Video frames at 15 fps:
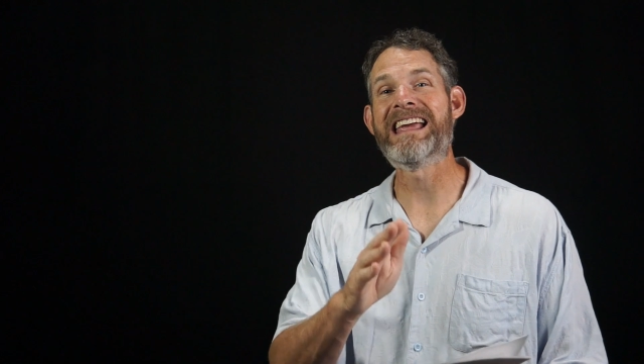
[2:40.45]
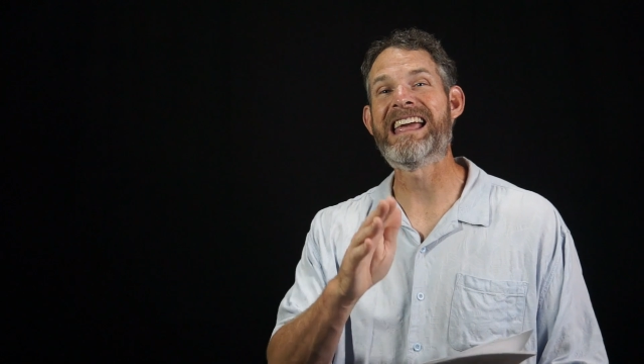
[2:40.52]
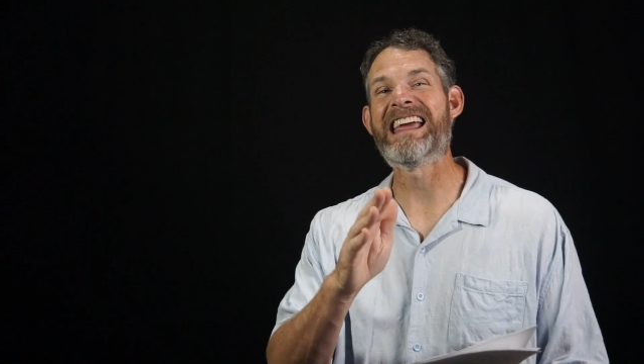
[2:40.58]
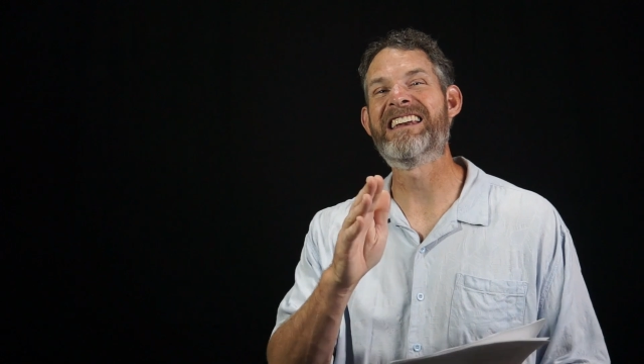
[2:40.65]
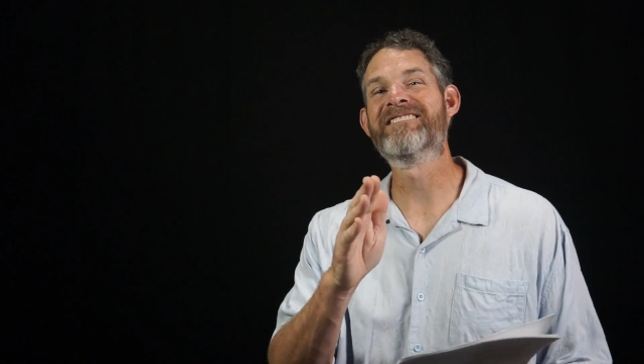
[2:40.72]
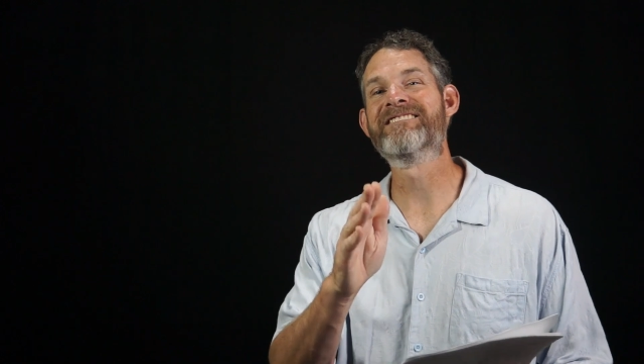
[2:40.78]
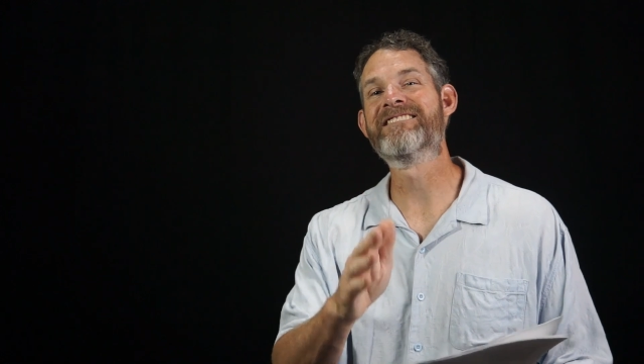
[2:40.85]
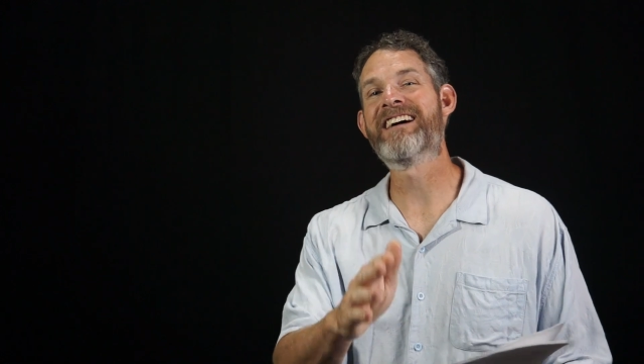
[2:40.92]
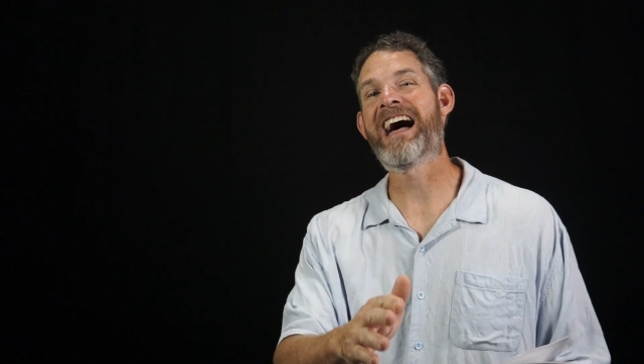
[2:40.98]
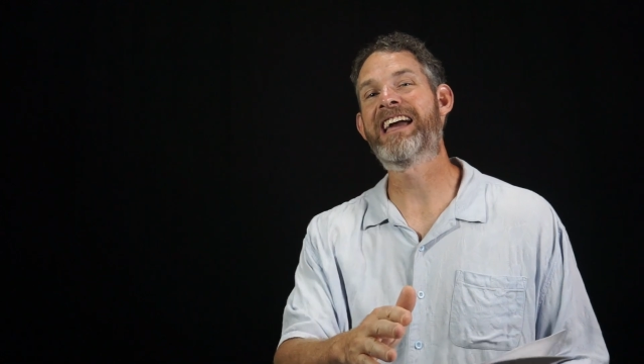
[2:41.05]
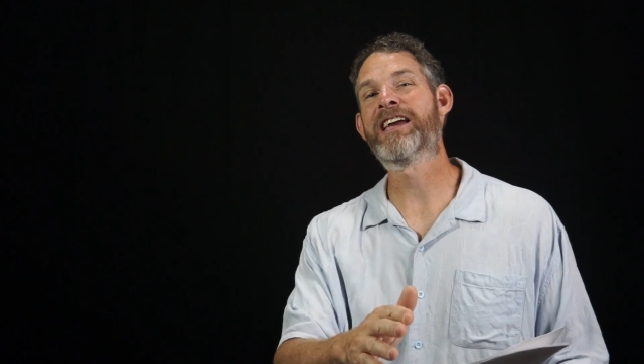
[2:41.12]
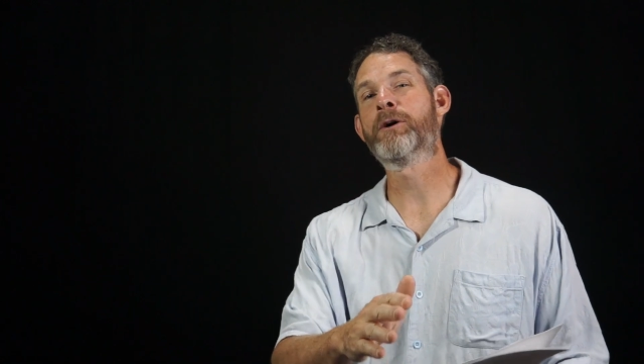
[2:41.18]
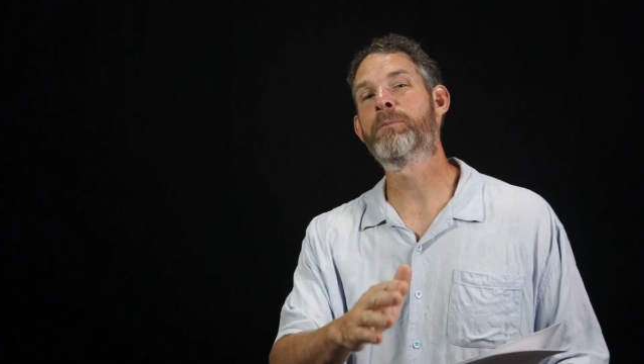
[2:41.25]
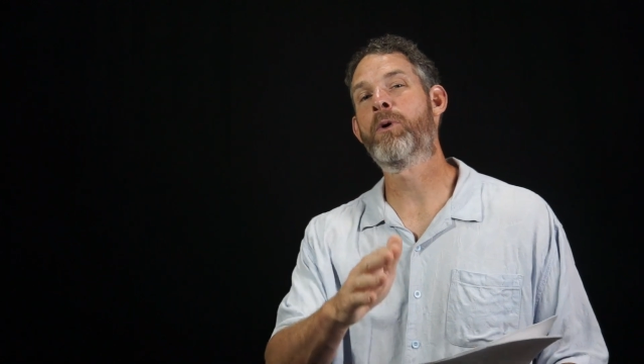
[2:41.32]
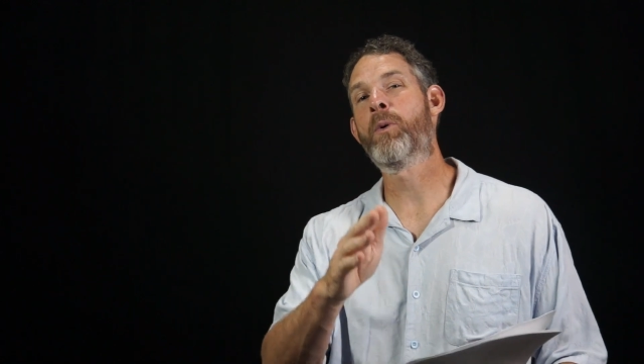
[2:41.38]
and
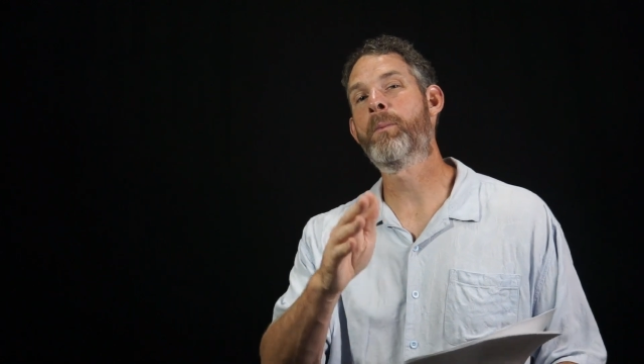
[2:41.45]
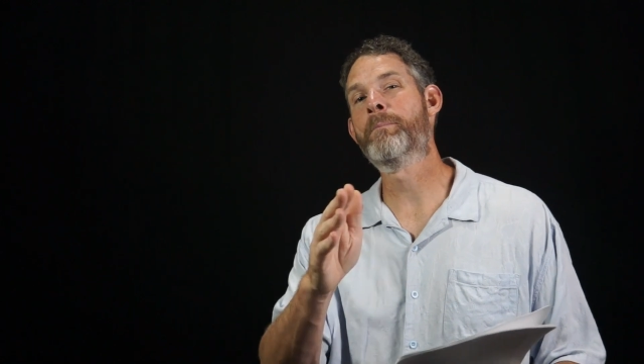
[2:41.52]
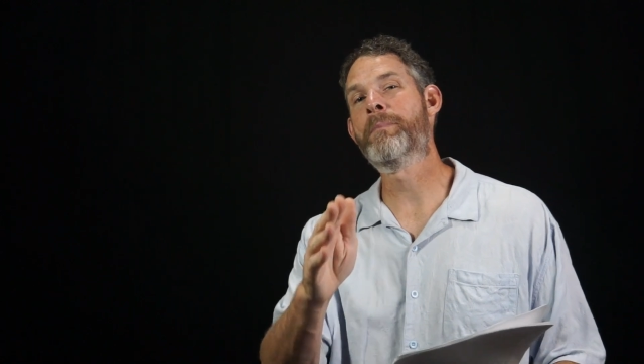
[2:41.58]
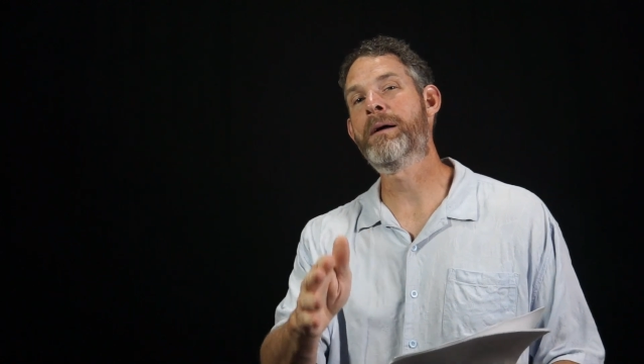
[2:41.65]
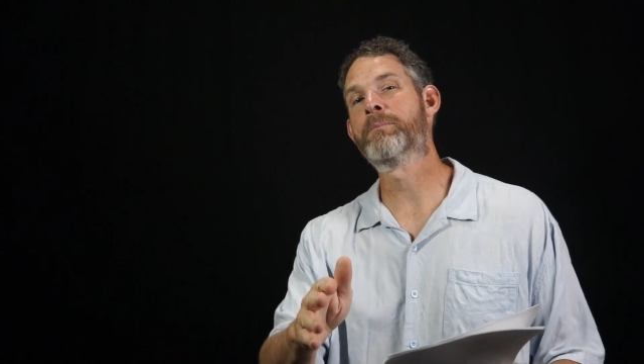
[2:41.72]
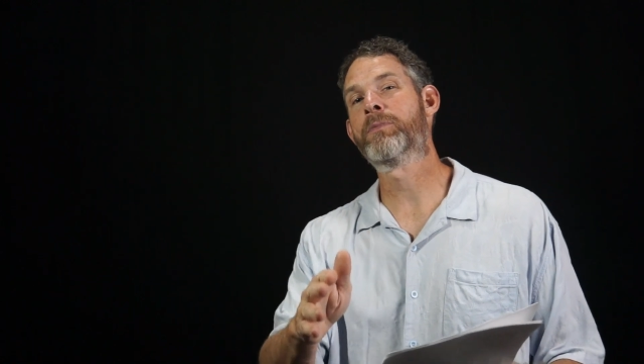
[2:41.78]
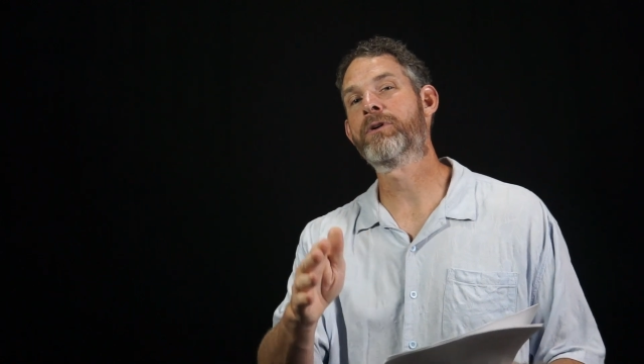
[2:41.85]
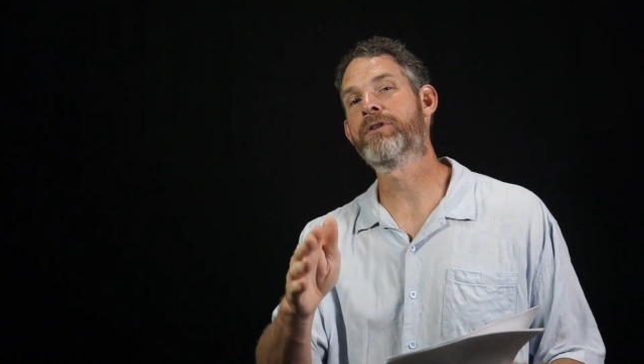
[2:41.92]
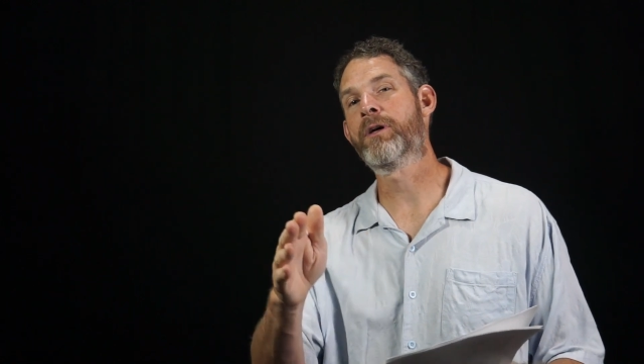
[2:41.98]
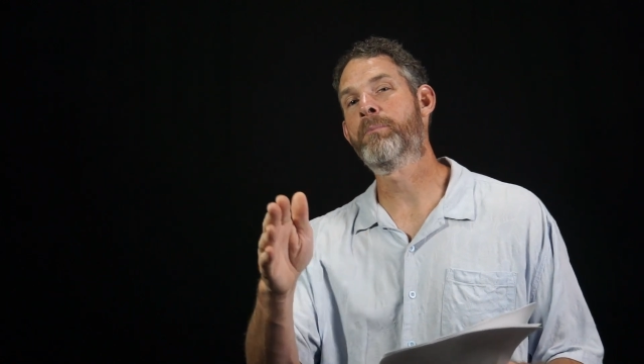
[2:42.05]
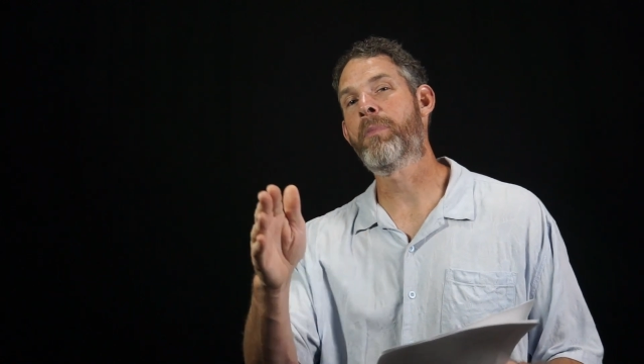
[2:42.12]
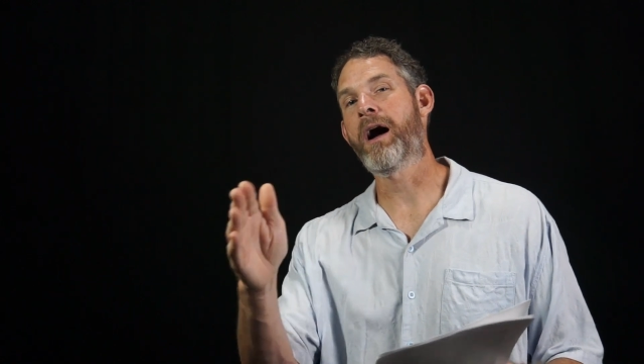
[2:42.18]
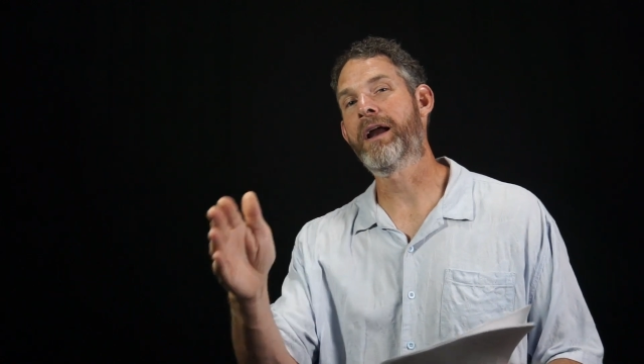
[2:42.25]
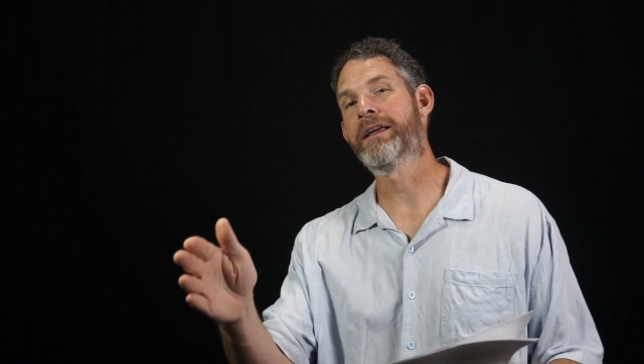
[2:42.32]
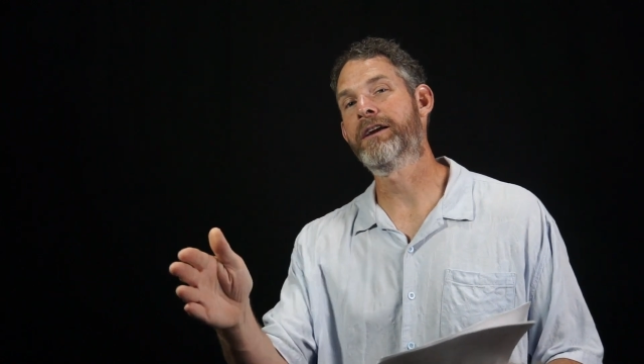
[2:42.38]
valuable member of the
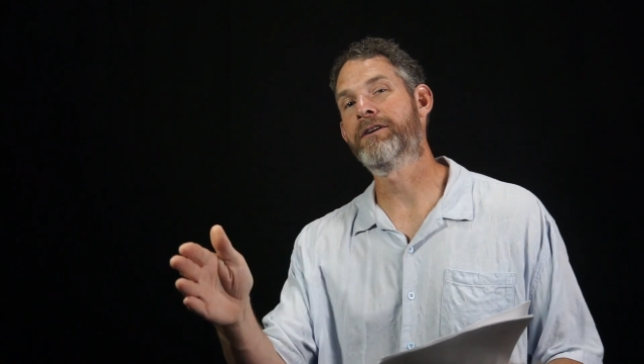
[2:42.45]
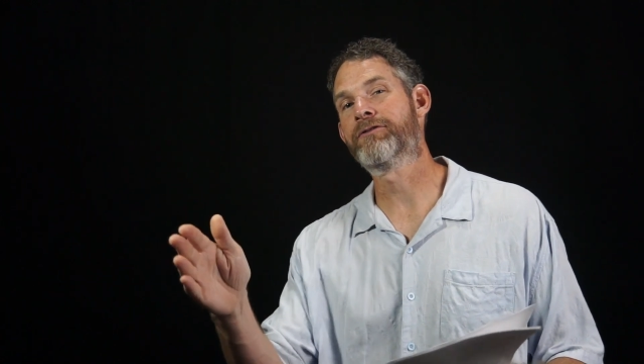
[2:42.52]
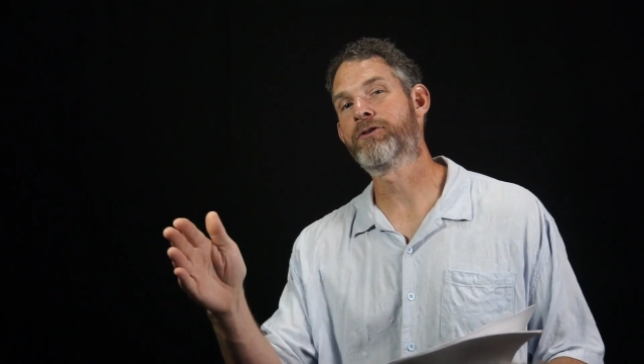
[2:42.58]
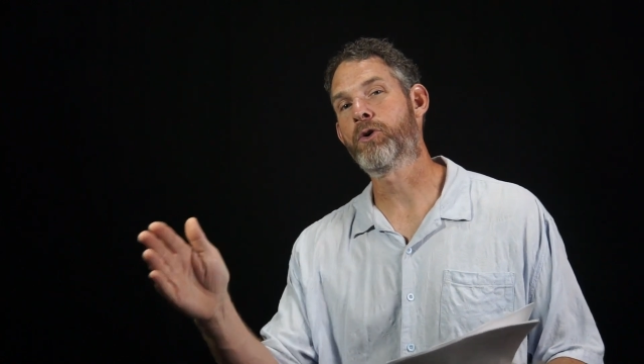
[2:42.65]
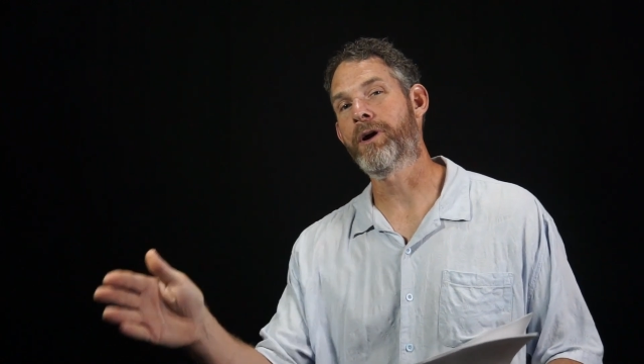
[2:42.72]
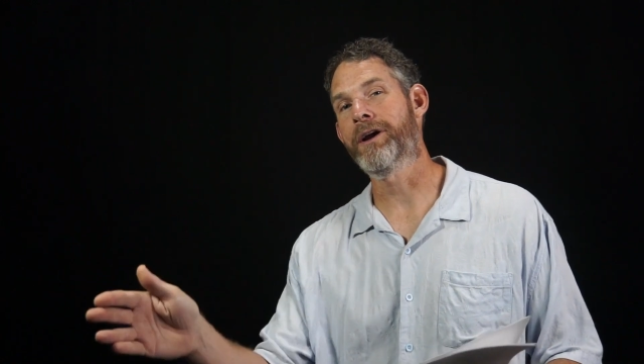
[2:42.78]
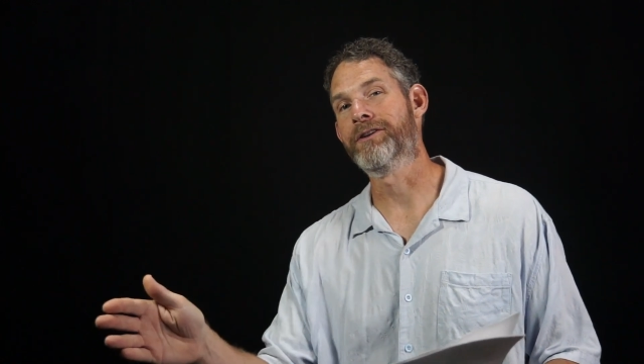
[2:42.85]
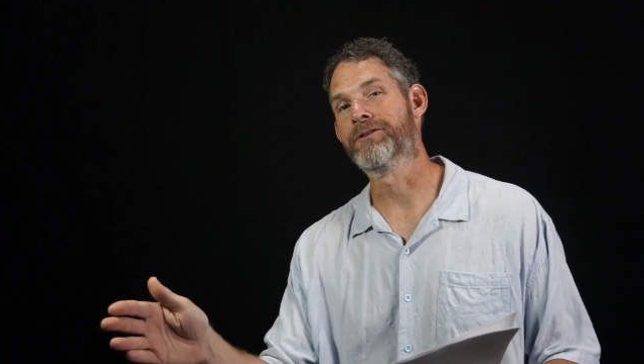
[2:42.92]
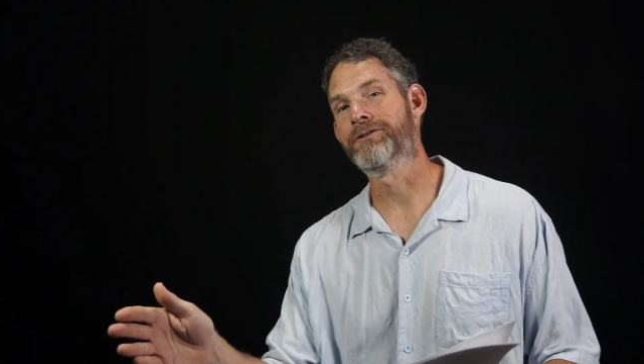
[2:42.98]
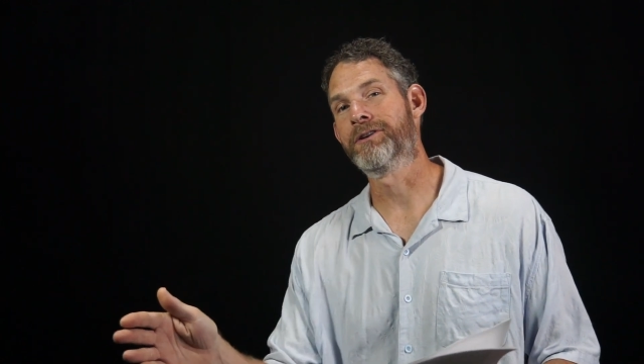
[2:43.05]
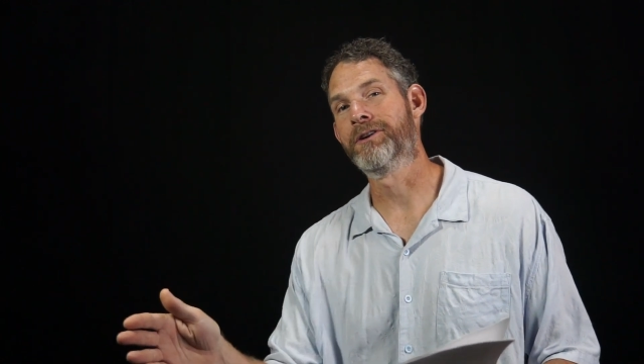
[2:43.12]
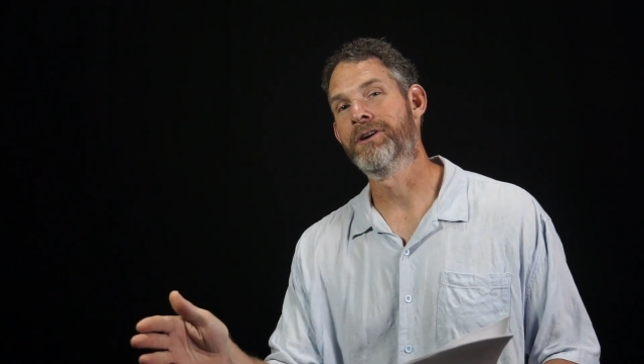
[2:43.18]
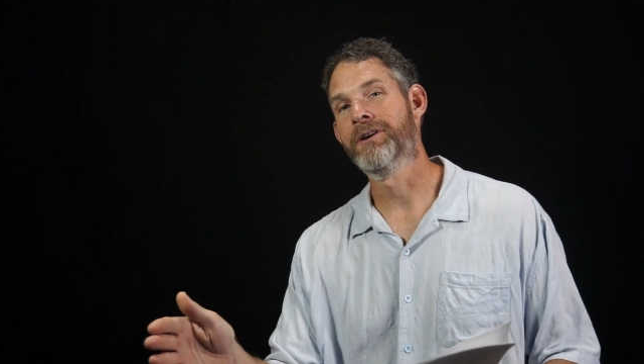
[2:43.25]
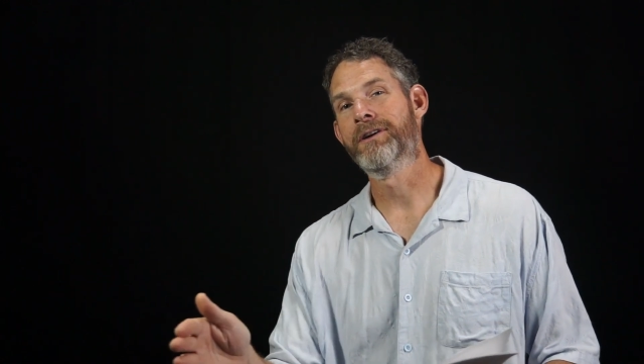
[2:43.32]
body of Christ.